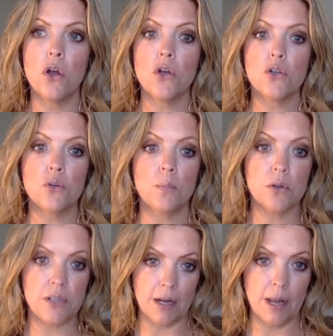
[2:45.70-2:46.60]

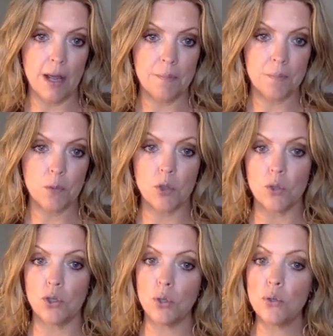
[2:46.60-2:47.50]
Super Sundae, which
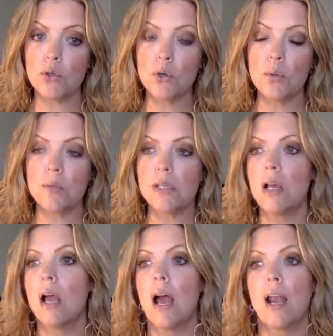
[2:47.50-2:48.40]
was 2 scoops,
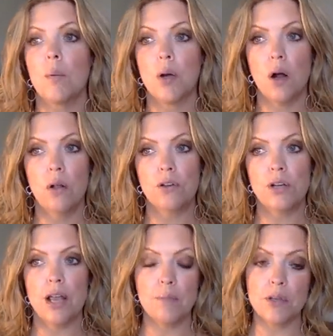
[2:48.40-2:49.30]
and I would
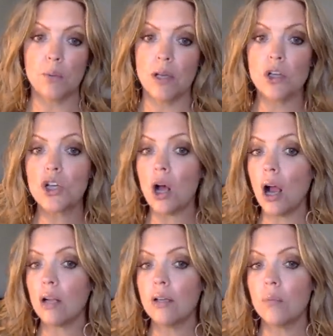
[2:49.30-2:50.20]
alternate between
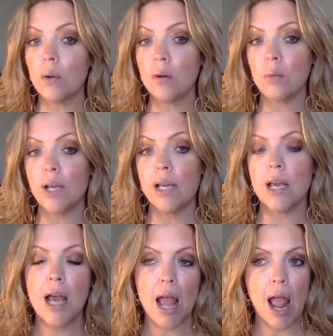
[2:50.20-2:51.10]
chocolate one
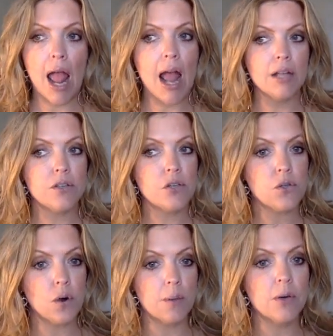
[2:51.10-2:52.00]
week and
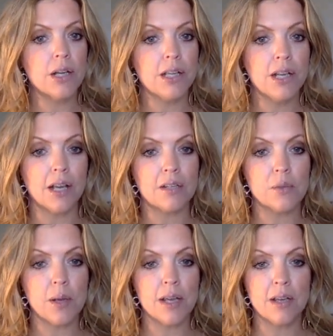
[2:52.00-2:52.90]
strawberry the
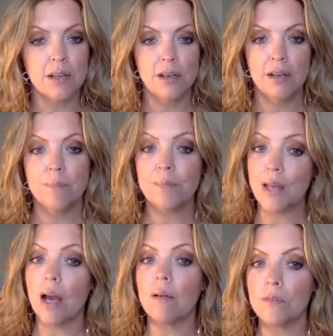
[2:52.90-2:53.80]
next week.
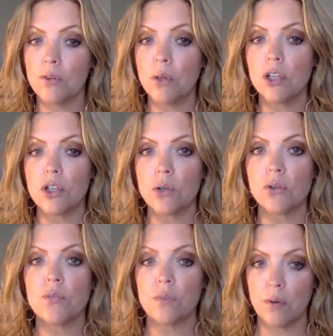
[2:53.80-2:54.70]
Yeah, food
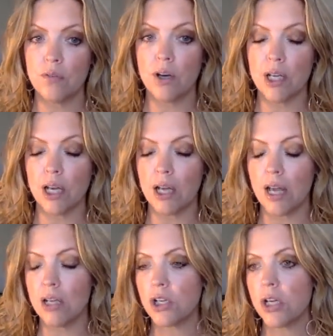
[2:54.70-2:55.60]
issues from a very young
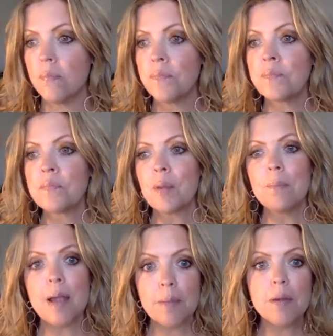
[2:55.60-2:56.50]
age.
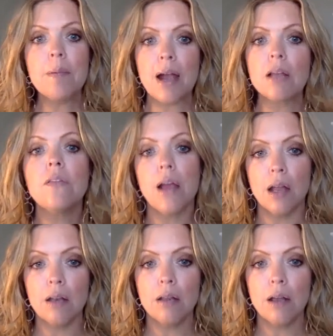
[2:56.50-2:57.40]
Maybe back
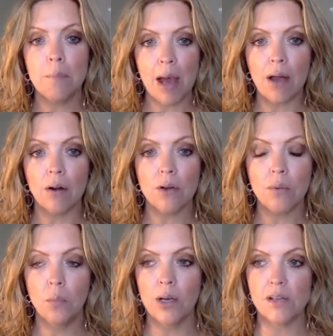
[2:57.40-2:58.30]
then it mattered
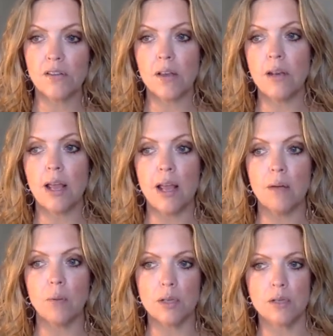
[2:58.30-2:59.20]
when a
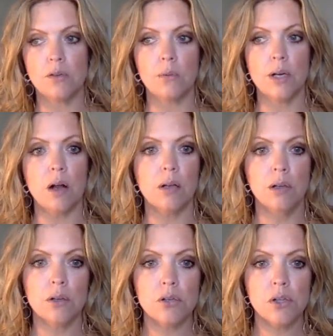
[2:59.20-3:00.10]
sundae was
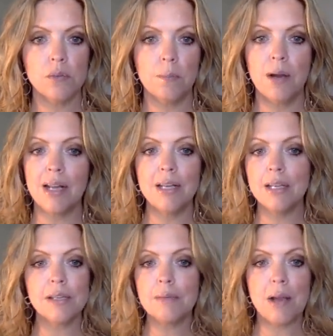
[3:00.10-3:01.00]
$3, but it
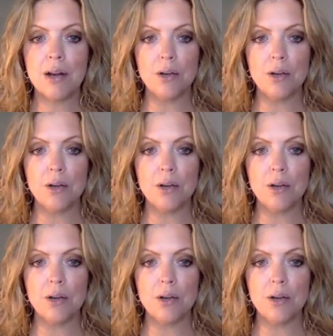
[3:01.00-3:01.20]
doesn't matter